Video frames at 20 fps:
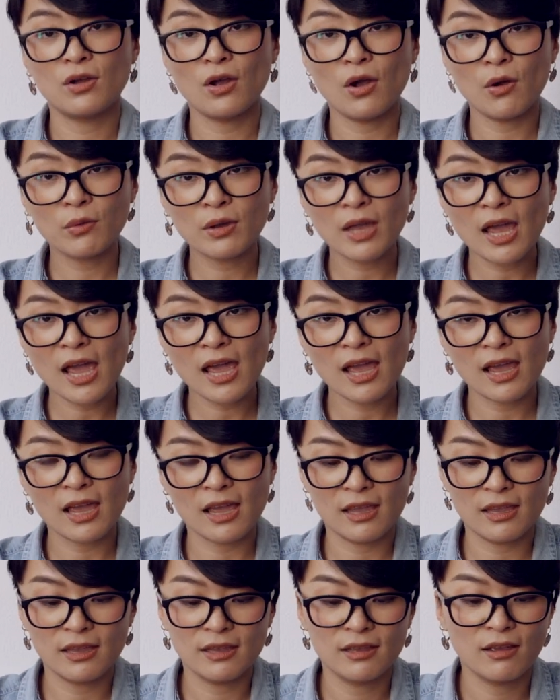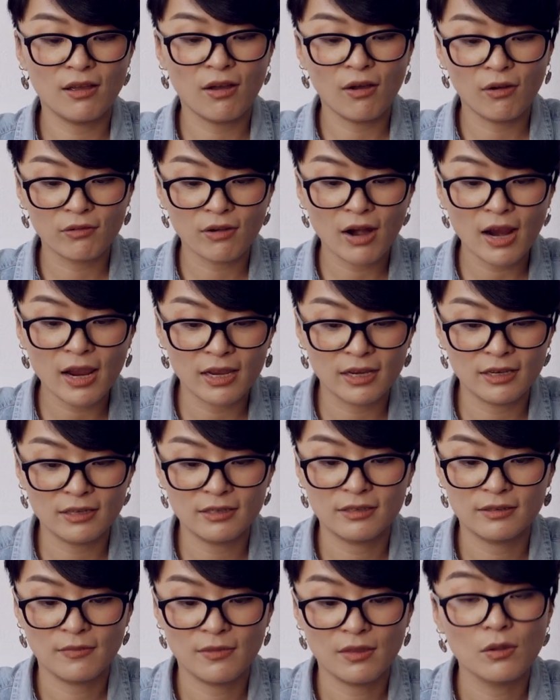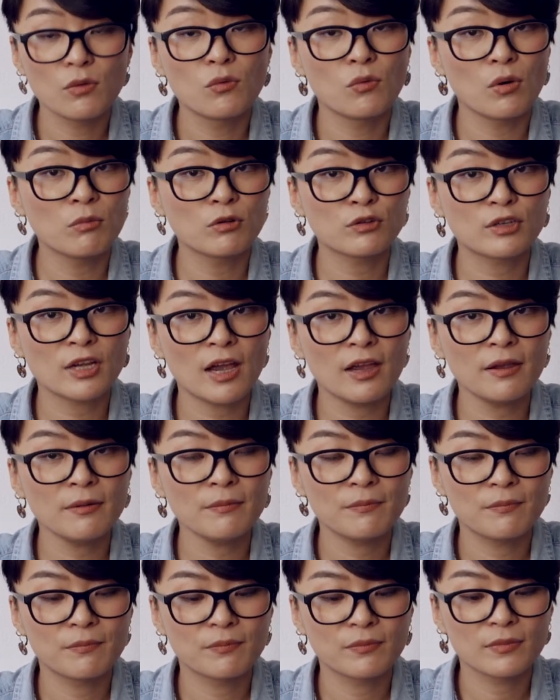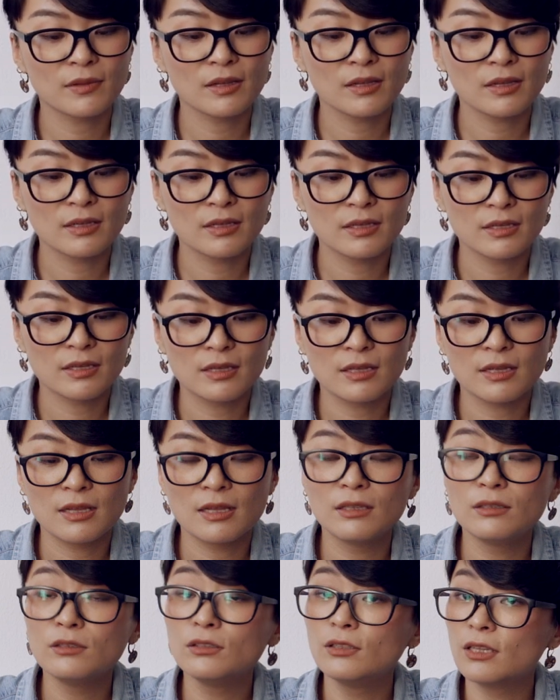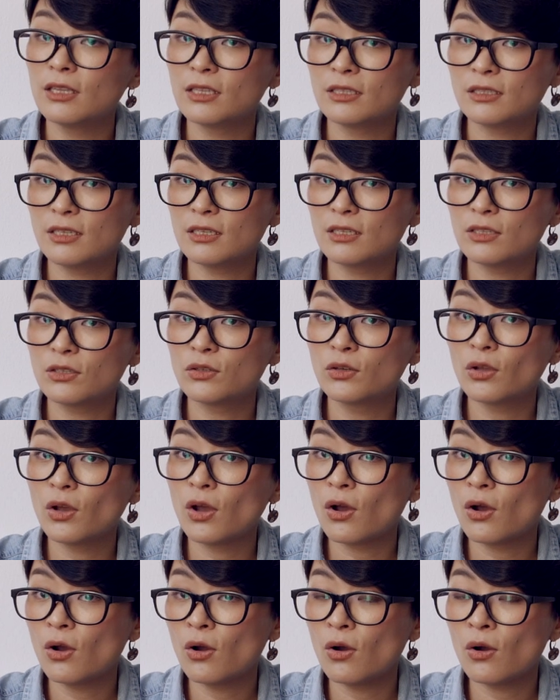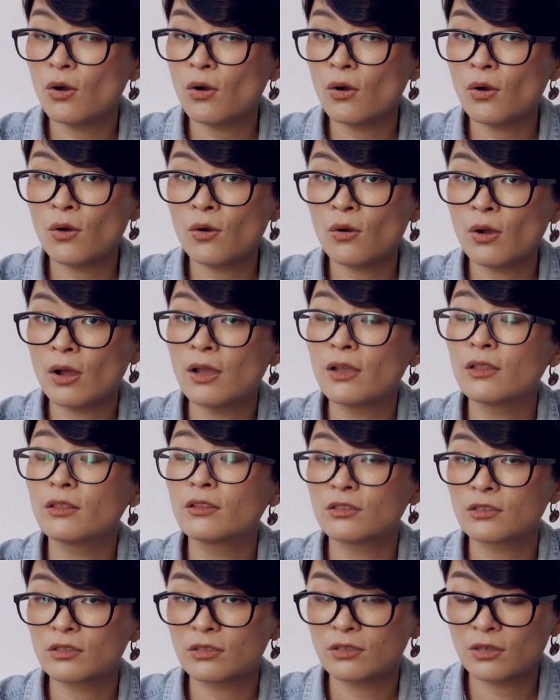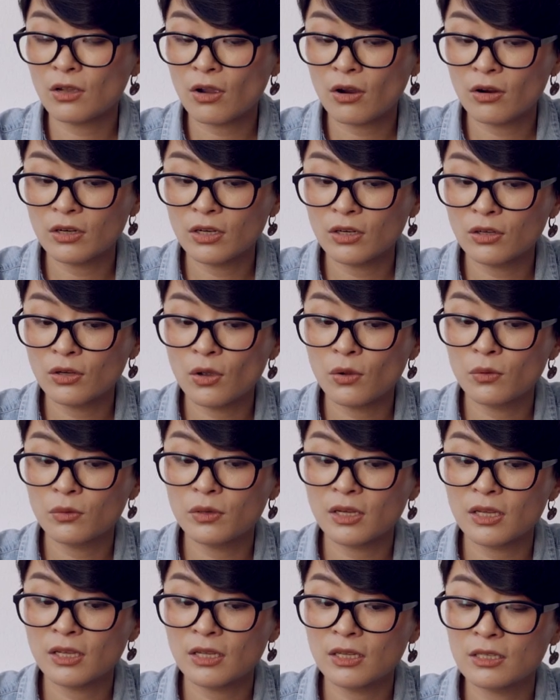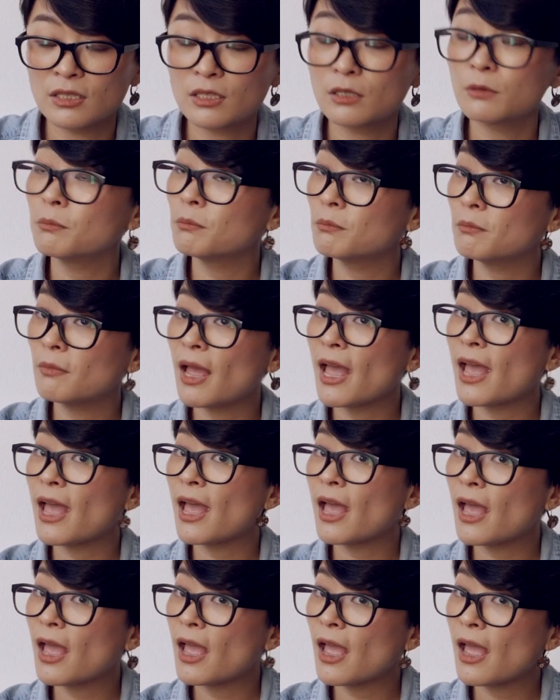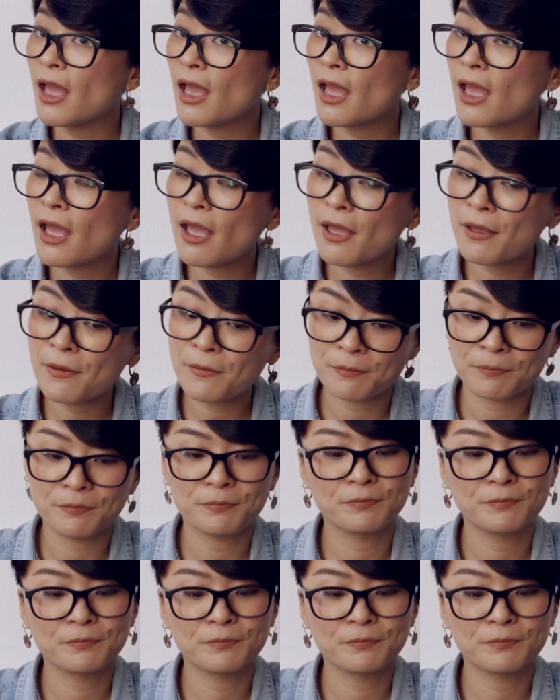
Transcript: Okay, all right. One more time. This is do. The starting note is me.